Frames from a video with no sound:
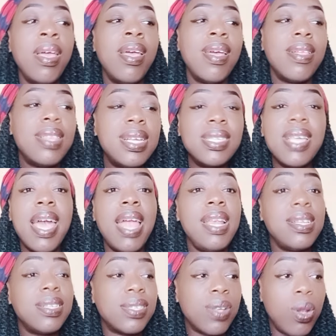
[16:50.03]
this girl
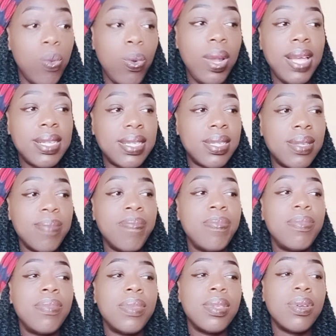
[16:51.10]
is clueless.
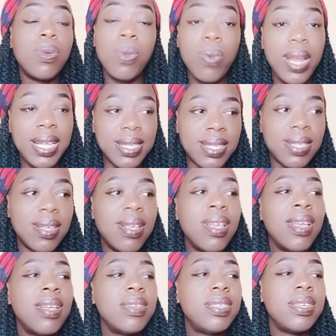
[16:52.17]
Clueless.
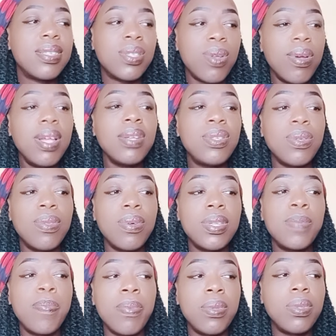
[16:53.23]
She's talking to
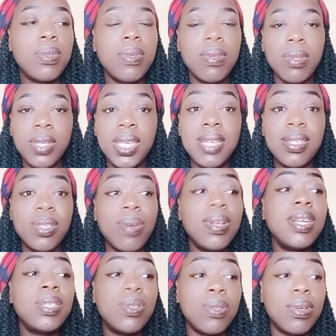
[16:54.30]

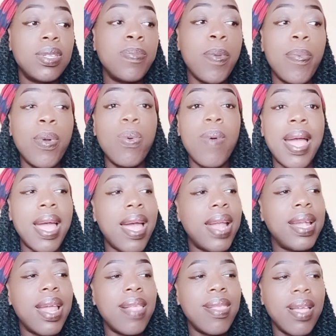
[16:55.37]
those people who are
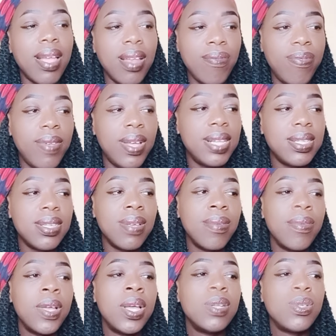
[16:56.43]
under the influence,
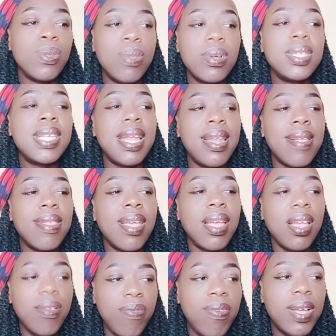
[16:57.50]
to those under the
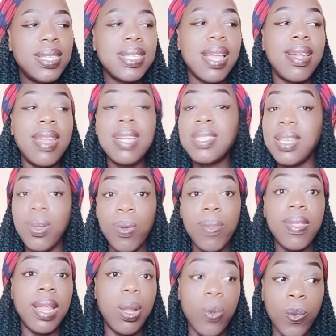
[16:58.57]
influence and doesn't know
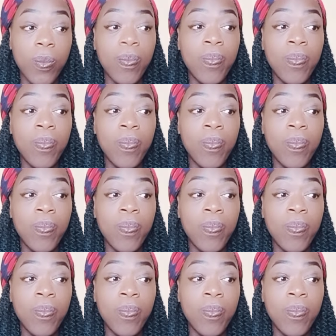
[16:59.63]
the law